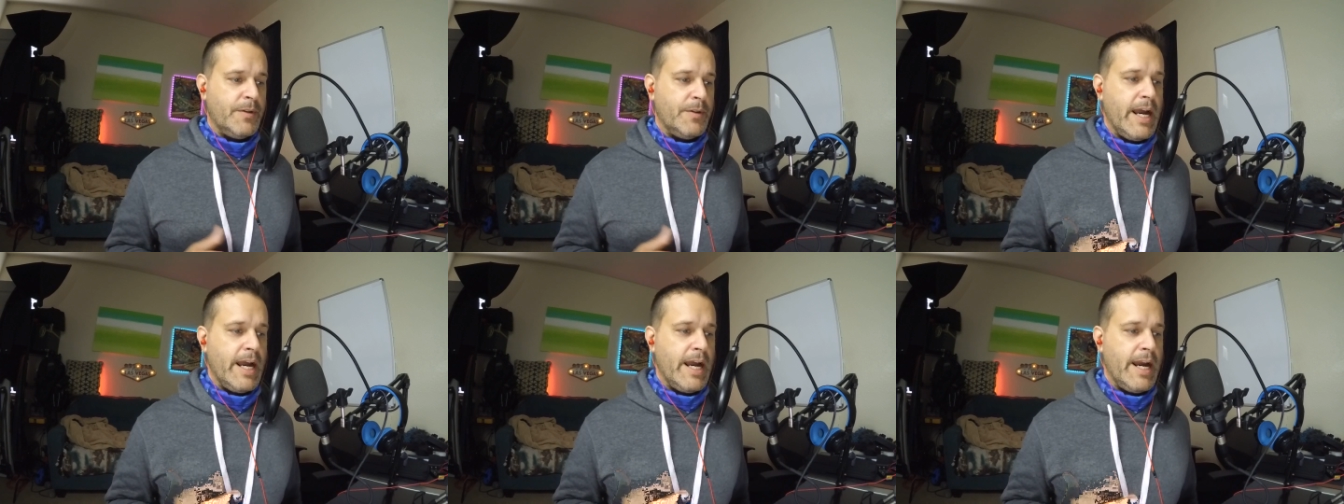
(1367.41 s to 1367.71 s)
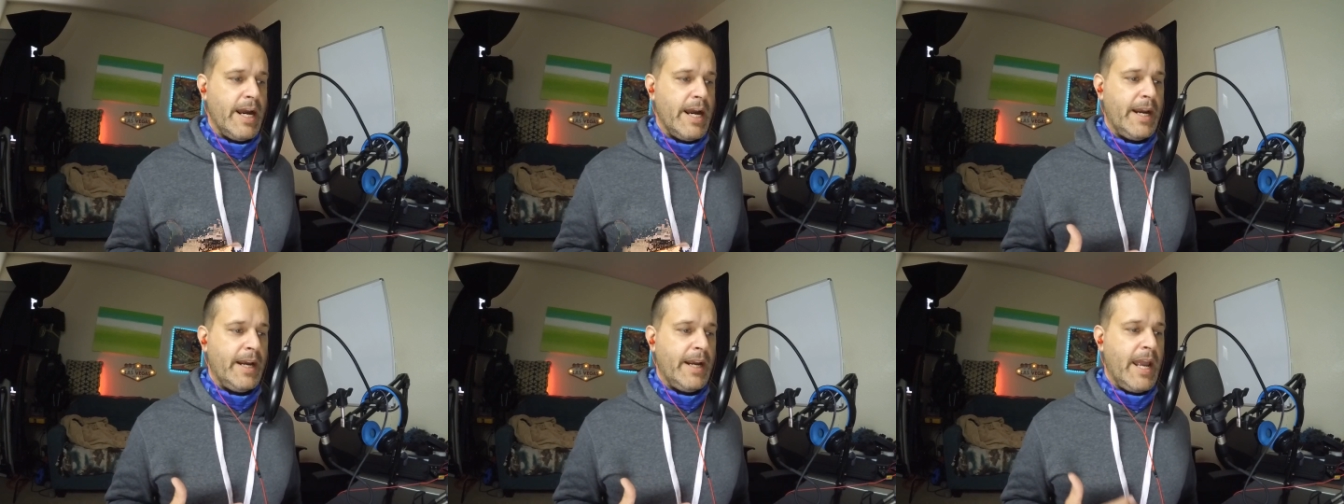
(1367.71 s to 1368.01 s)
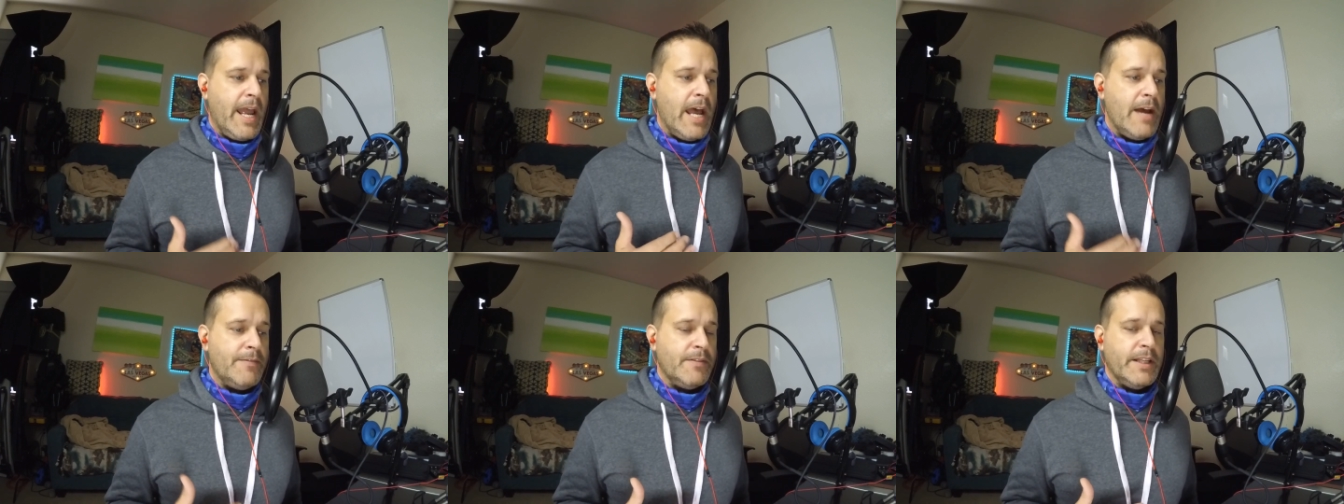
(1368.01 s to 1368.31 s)
rely
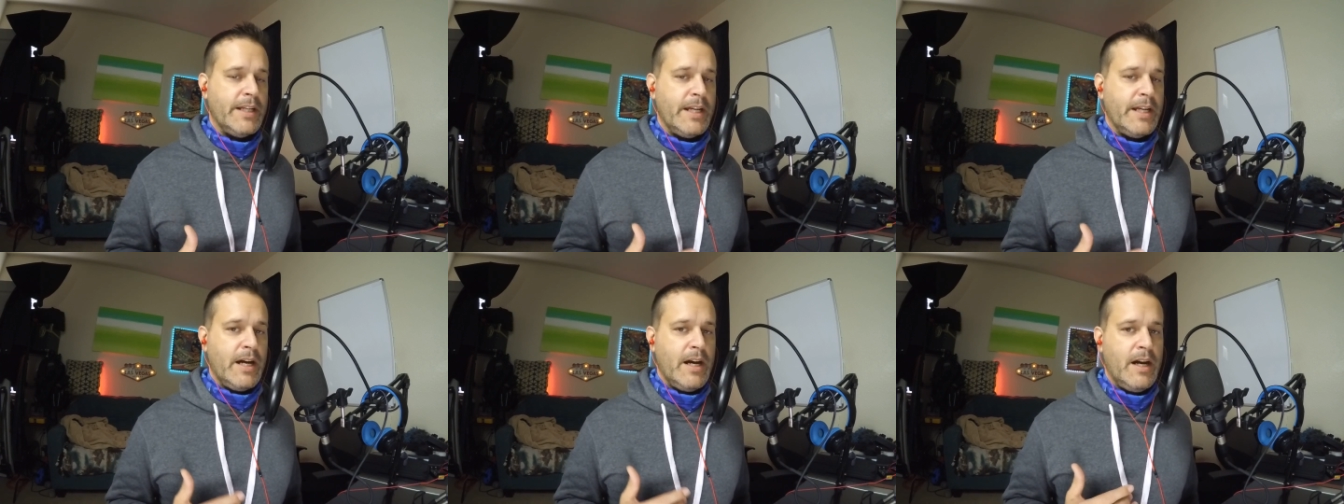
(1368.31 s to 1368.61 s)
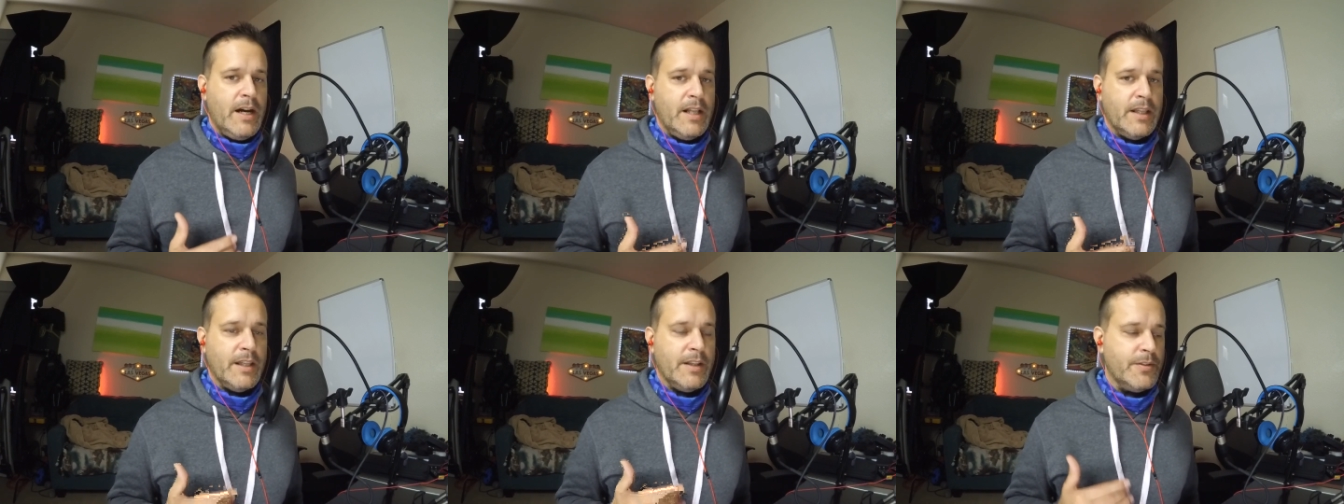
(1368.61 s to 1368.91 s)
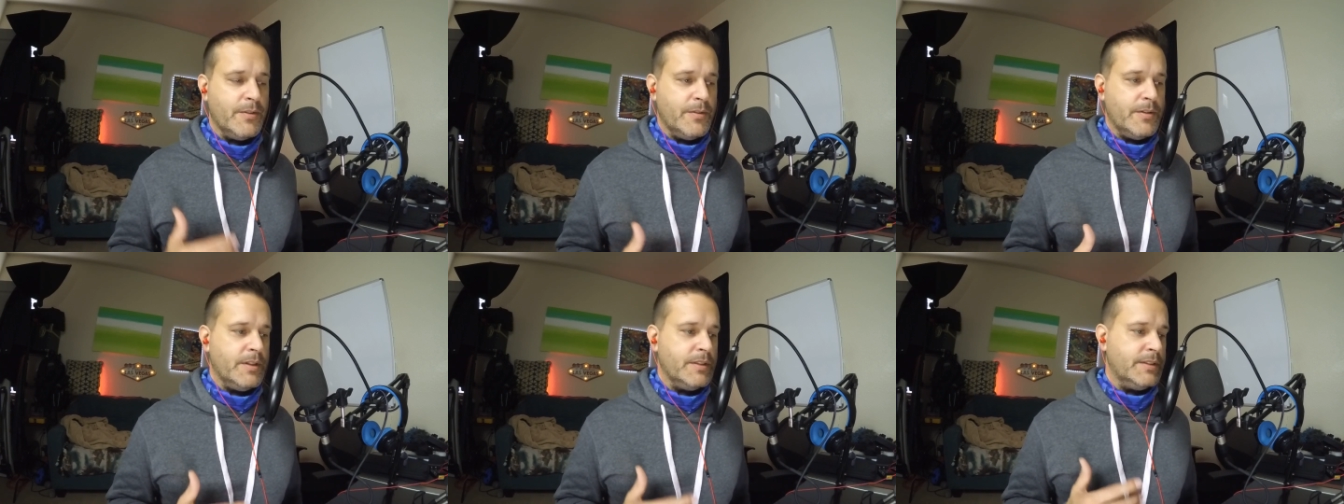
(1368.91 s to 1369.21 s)
heavily on the
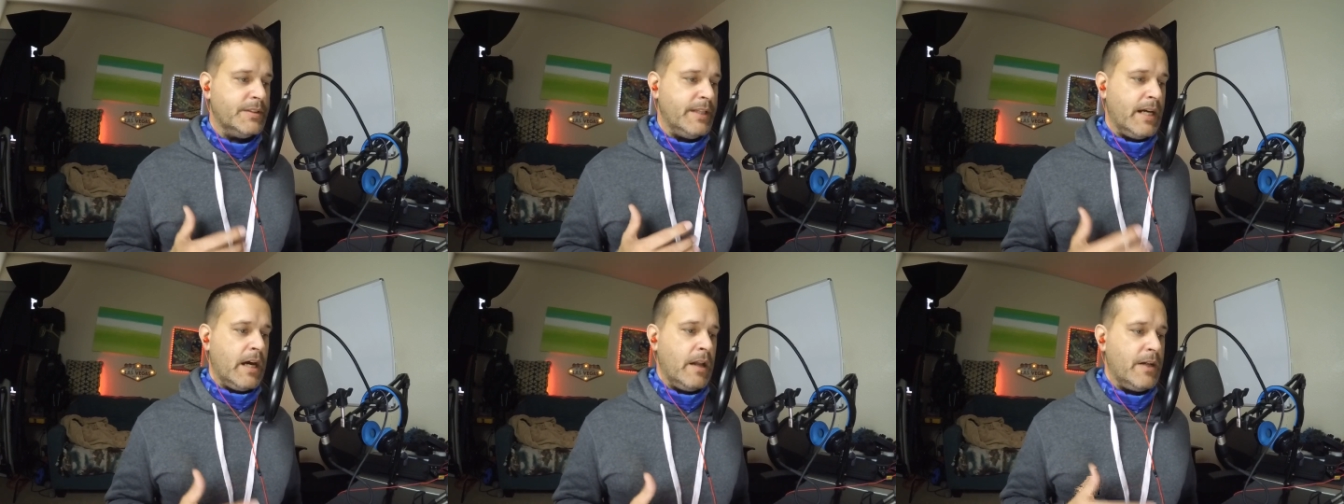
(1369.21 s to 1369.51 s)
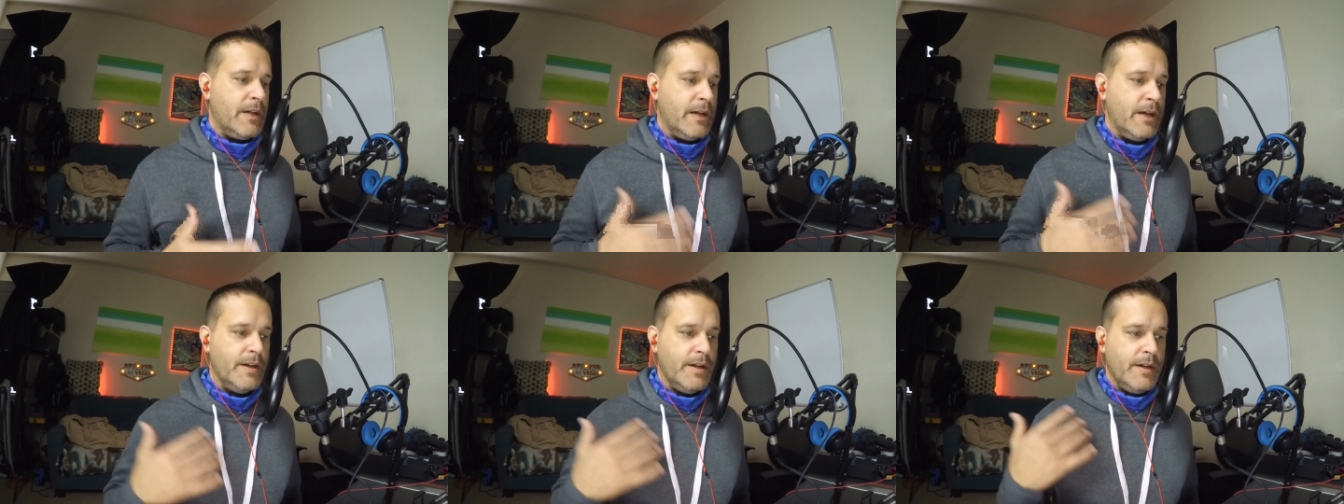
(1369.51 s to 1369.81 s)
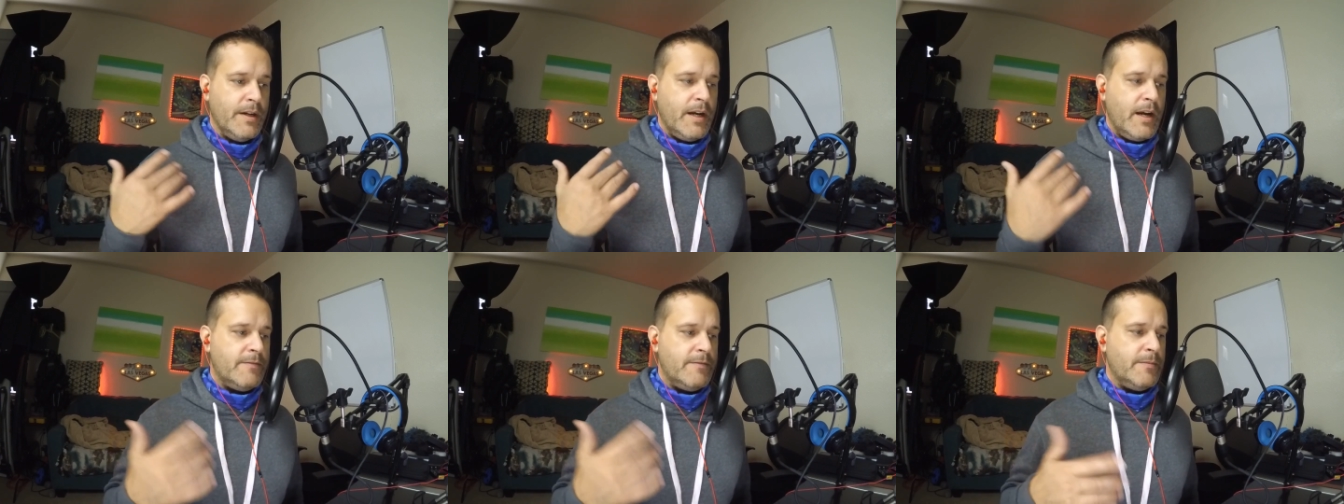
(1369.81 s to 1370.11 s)
tourist dollar.
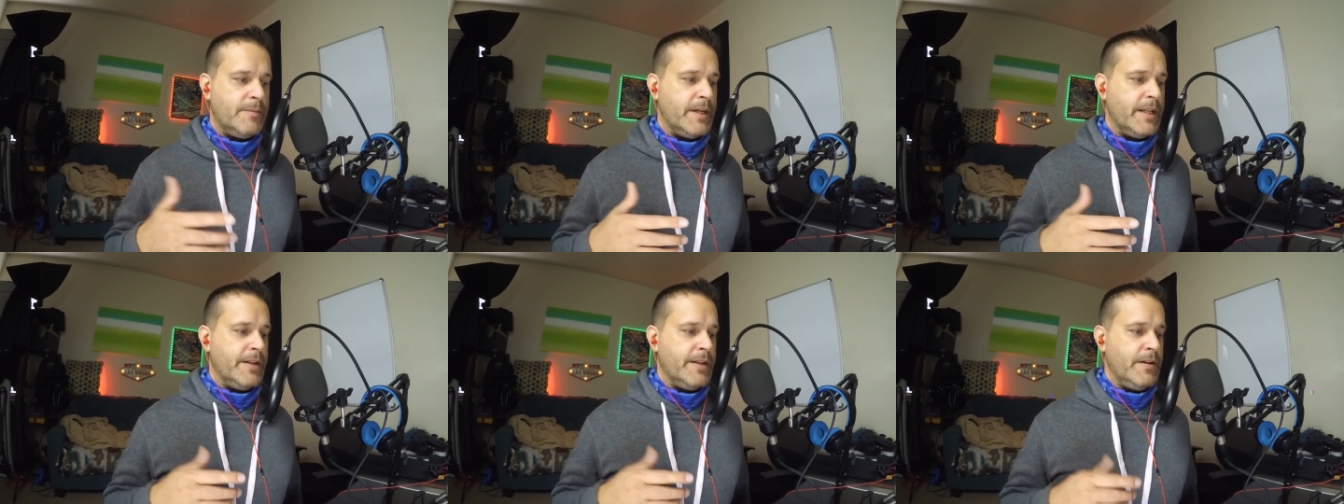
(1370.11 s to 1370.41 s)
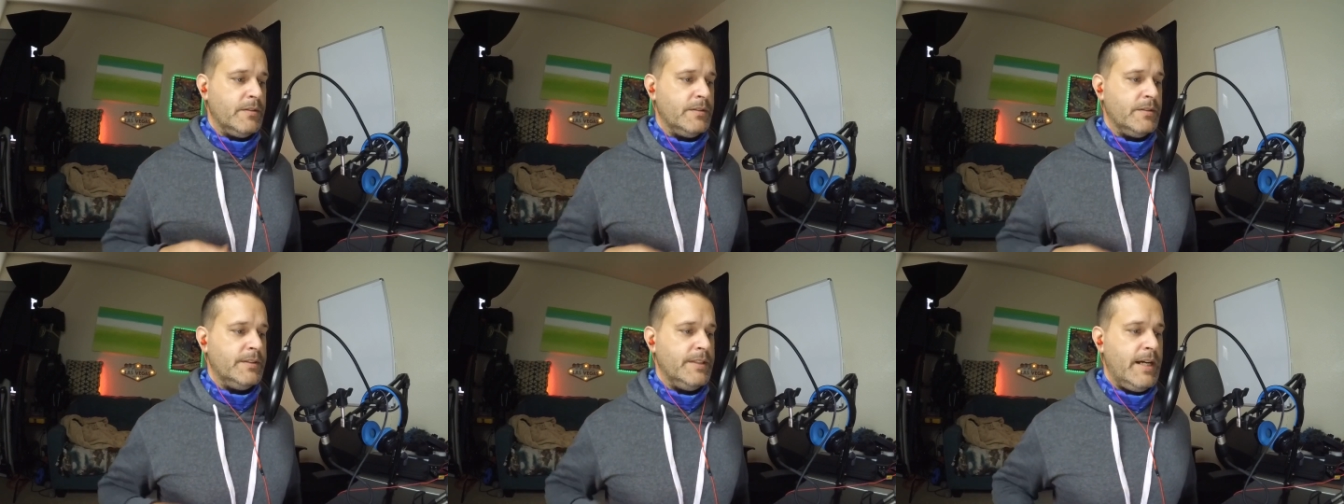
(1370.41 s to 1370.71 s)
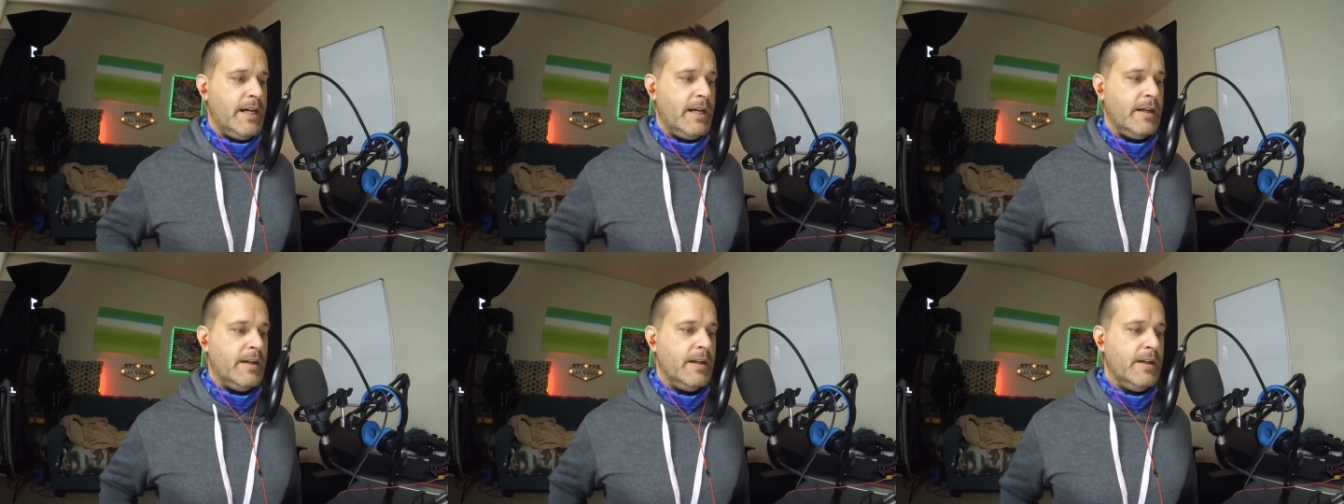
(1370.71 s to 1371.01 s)
Everybody knows
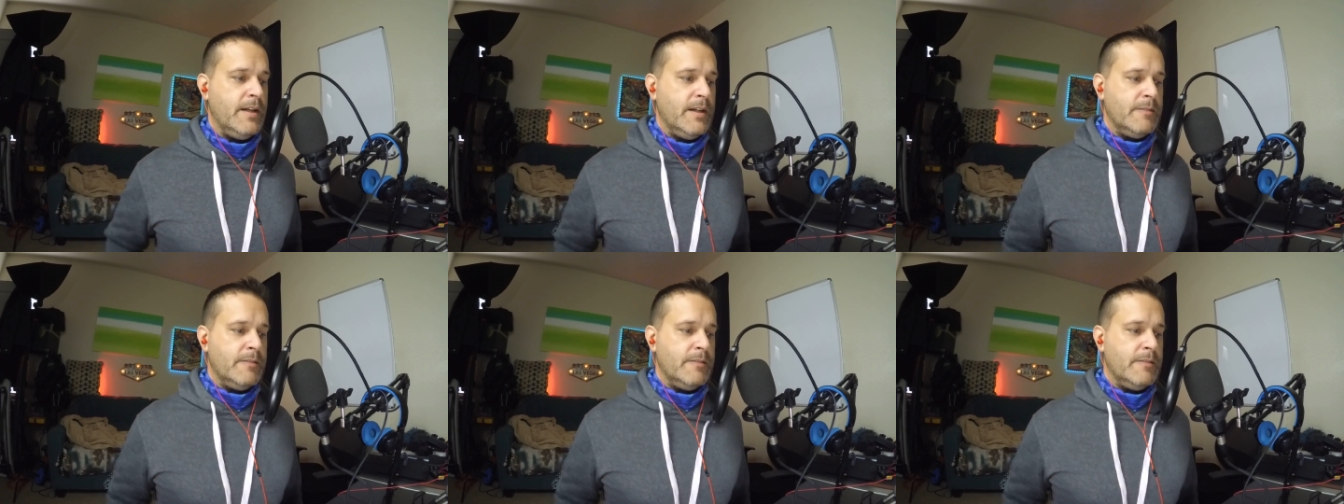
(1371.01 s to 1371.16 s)
that.